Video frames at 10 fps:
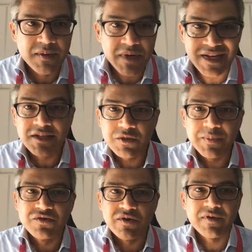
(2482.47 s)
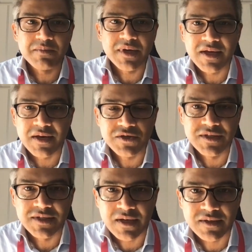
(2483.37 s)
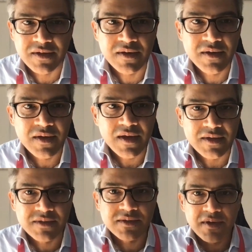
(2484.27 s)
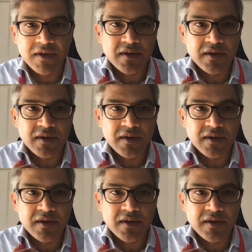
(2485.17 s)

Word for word: but it needs to be driven by the energy sector as